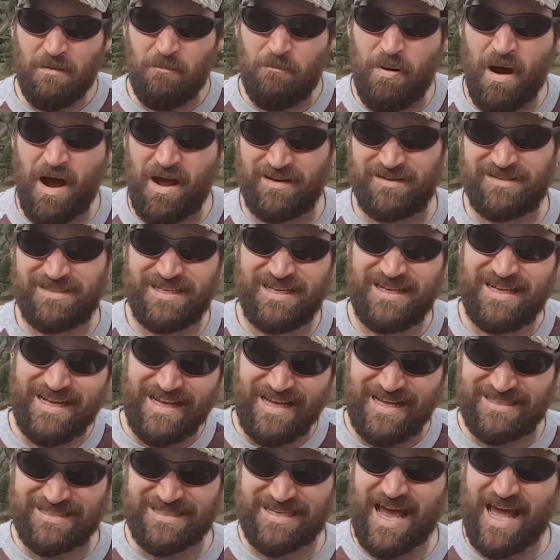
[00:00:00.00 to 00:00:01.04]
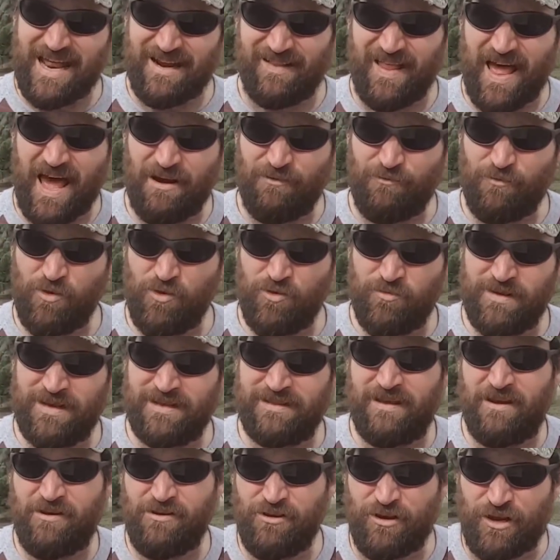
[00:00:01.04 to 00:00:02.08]
But it's got a lot of room
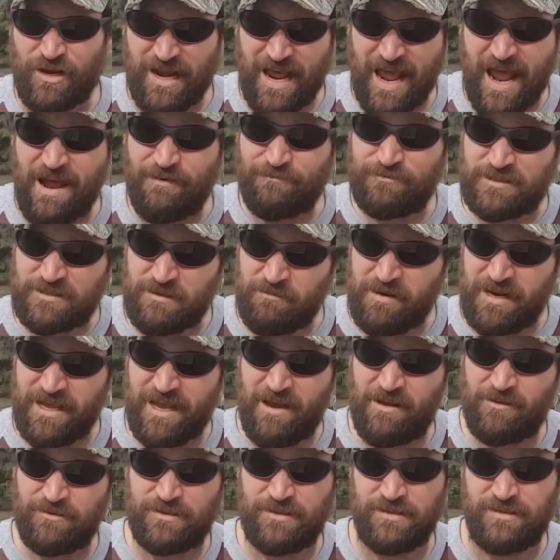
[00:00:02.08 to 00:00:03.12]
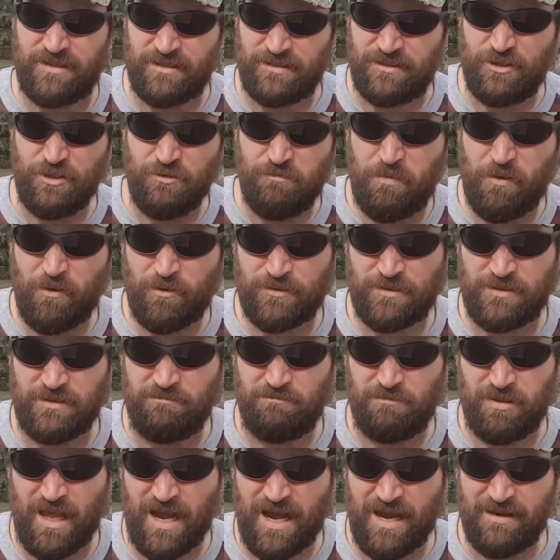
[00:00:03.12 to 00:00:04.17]
in there. You could have somebody else. It's a
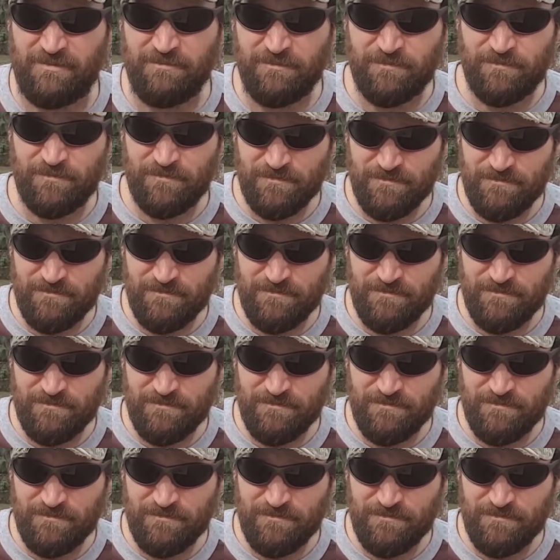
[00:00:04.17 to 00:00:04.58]
two-person blind.